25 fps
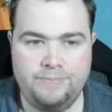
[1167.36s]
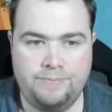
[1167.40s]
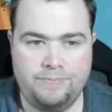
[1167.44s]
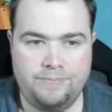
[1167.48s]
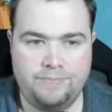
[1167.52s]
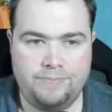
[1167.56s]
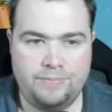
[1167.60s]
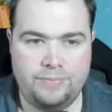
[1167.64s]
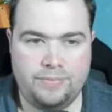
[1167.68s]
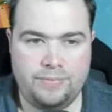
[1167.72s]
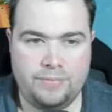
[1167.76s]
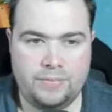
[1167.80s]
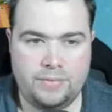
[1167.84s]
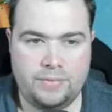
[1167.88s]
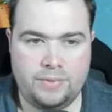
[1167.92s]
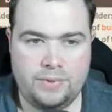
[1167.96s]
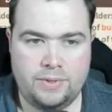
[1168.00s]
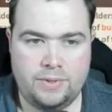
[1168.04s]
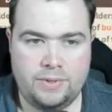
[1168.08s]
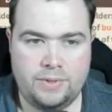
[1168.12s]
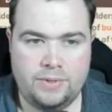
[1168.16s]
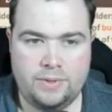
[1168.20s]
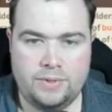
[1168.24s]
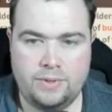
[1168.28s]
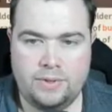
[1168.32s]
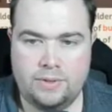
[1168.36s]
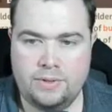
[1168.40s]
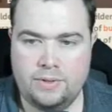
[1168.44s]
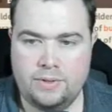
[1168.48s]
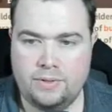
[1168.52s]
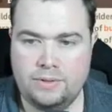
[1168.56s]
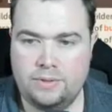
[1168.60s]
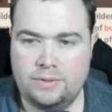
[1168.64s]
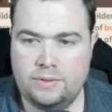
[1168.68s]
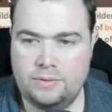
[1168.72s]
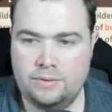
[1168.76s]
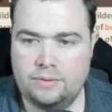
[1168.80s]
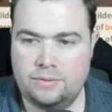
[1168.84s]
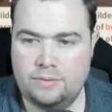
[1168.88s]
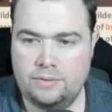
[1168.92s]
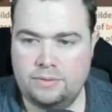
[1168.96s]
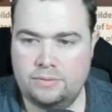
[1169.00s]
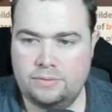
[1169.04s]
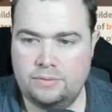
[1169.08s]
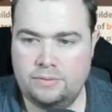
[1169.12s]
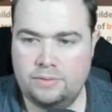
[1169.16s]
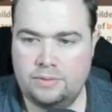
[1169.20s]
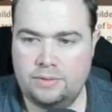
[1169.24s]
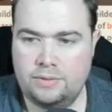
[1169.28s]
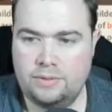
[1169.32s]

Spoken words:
(no one is talking)